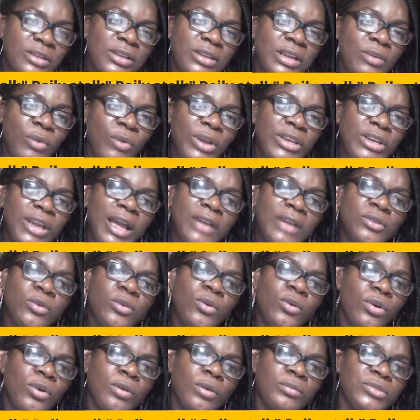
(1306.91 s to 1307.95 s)
When you're at
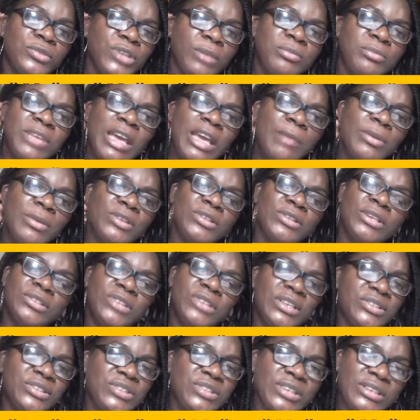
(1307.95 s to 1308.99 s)
home, sometimes
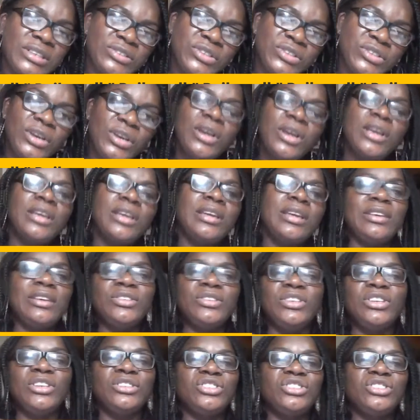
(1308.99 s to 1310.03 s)
it's so. If
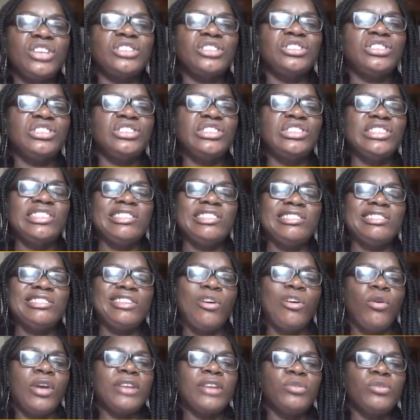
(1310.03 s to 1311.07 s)
you just so
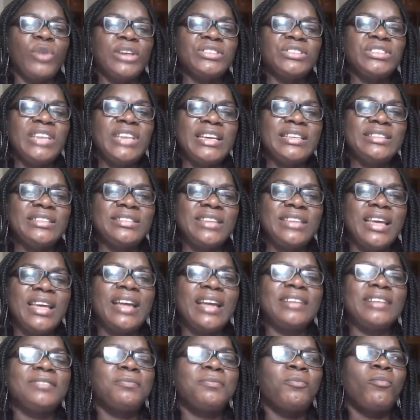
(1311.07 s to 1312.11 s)
what we're saying is
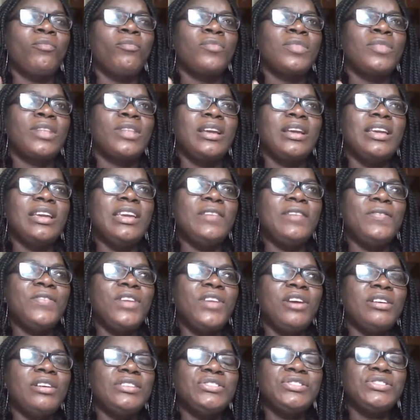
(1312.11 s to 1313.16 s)
that if
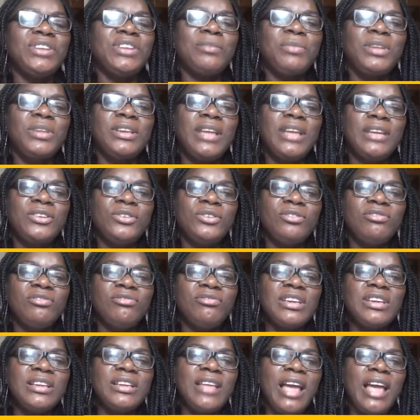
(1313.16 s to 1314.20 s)
there's something that you
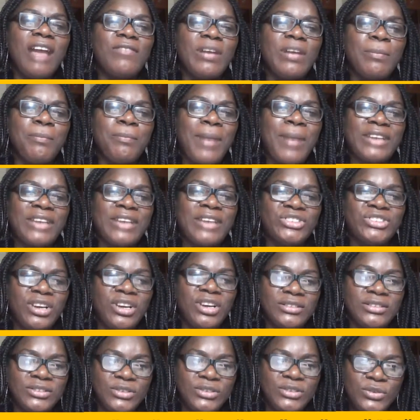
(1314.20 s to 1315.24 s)
really have a
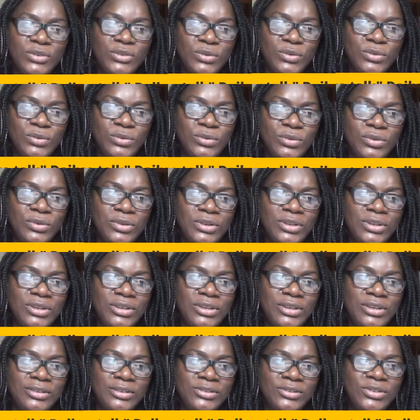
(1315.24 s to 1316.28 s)
passion to do,
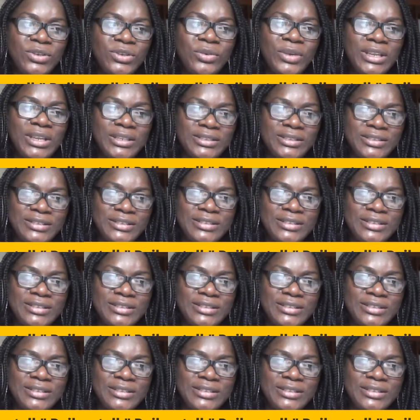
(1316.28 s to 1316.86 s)
do it.